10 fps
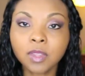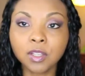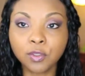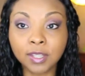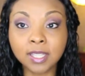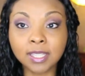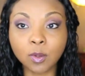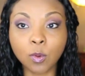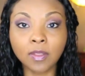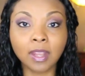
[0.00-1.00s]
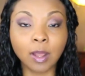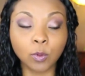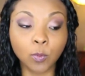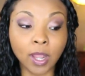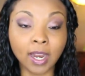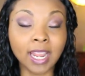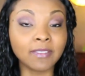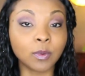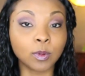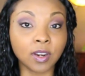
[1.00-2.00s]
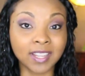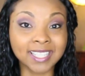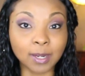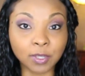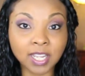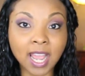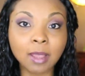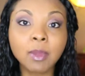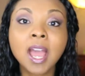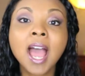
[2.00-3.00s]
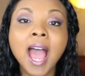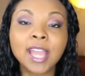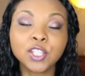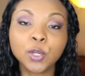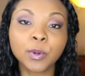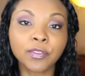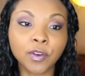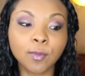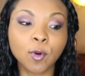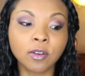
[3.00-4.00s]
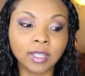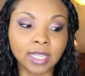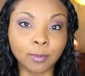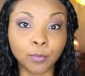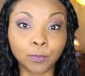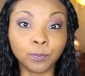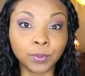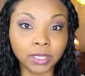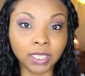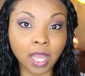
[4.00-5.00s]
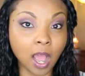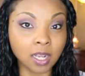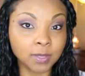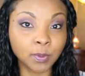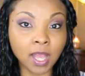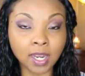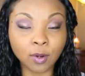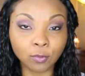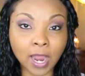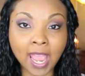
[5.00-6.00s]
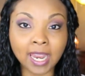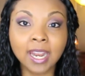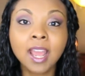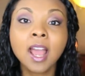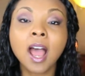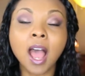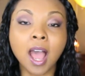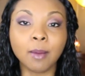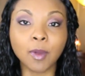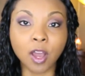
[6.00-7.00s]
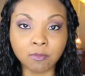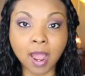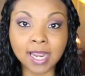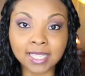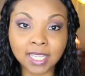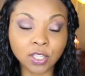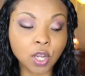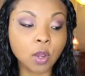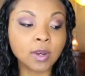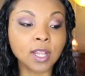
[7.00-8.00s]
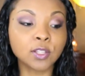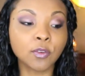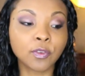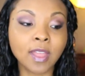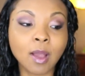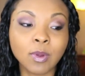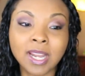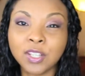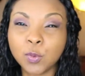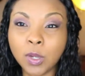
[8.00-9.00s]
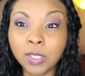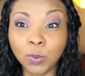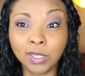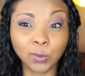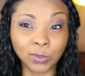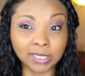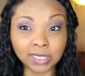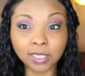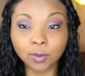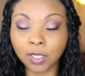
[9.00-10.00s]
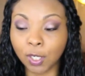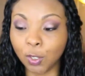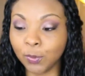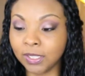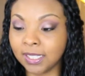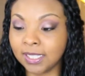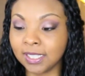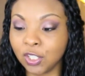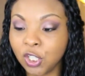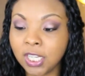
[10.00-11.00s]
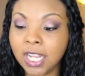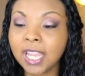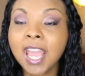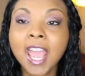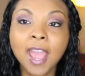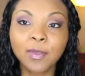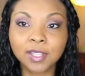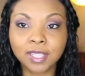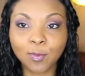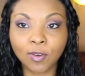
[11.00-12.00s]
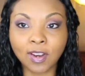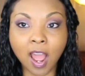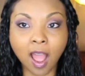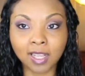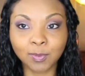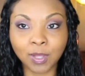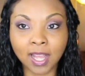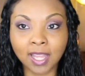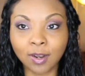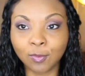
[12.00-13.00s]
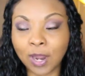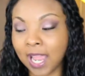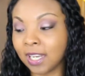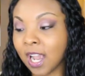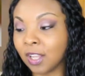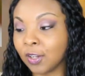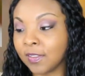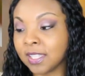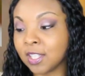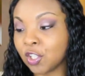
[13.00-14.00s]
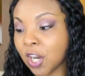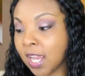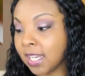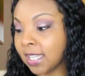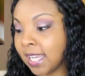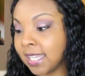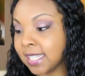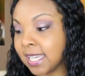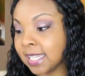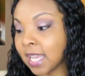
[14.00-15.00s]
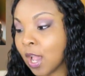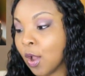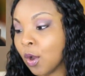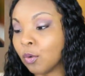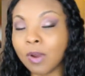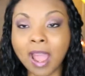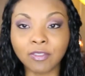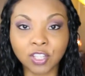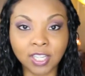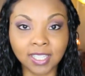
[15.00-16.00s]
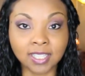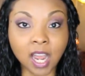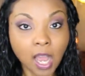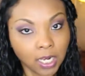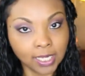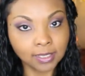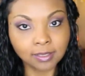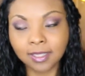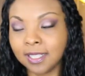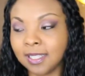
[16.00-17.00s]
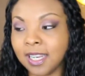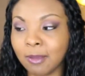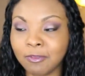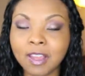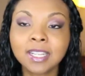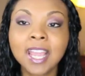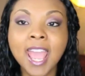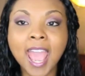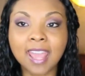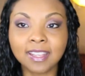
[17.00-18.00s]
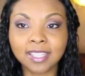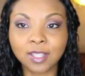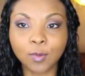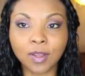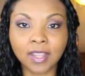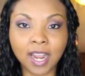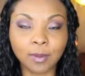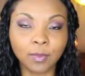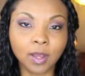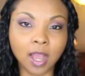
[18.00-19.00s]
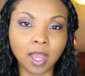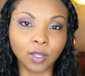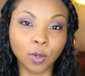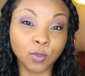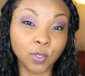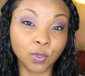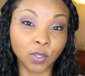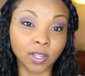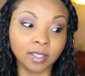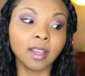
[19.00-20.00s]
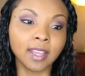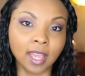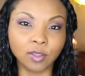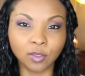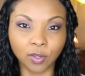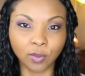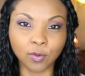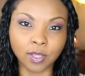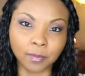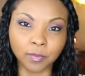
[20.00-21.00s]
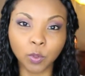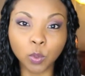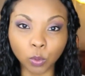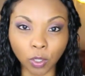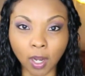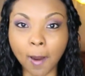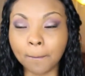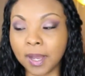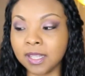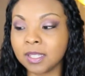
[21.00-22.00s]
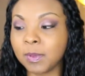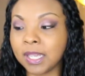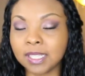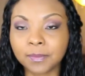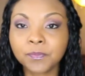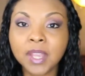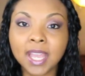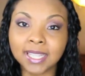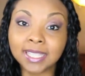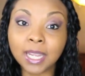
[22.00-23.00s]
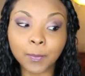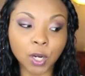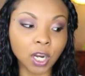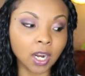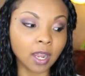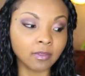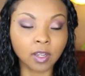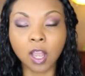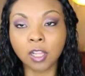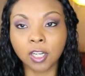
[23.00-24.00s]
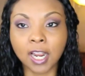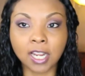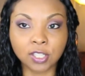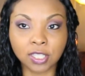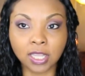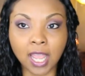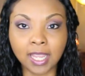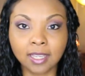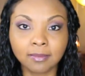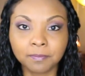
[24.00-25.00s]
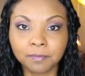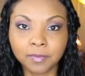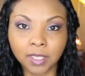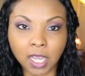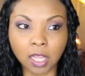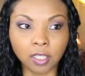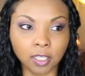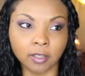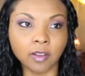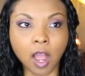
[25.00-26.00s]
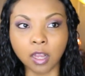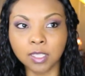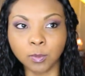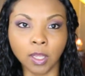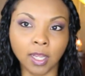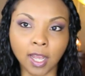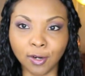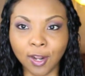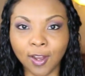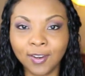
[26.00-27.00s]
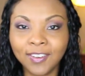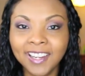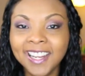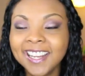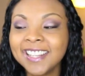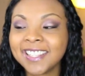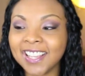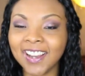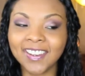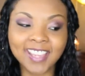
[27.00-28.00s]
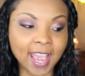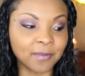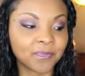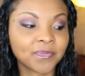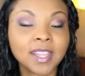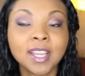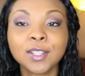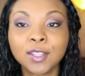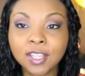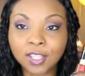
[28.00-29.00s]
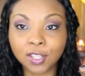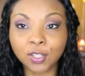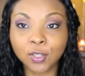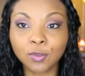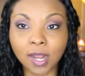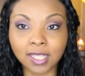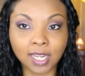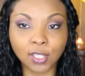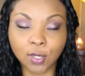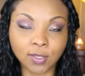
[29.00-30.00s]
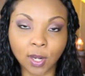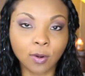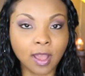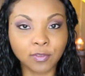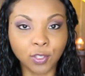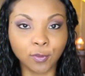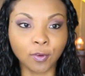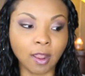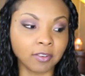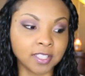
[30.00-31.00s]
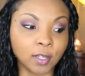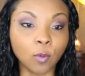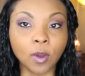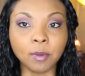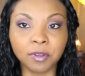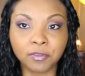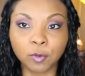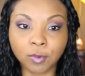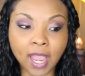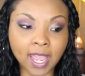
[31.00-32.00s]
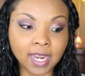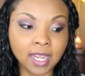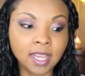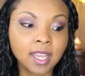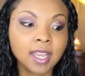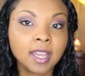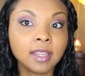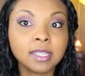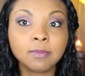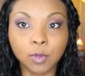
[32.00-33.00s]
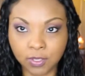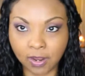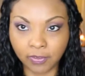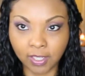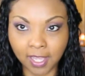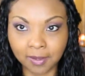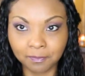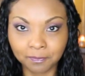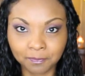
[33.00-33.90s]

So this is the one that I would wear if it were in the summertime. I do prefer more of like a oxblood red on my skin tone, and so for that one I just wanted to include another one. I hope that this isn't cheating. And this is more of an oxblood red color. This is China Glaze's Ravishing Darling is the name of it, and this is the one that I go to during those cooler months, because it's deeper of a color and I just like the color of oxblood. I don't know. So yeah, so these are the two reds that I chose. I don't have two for every single one, but for red, most definitely.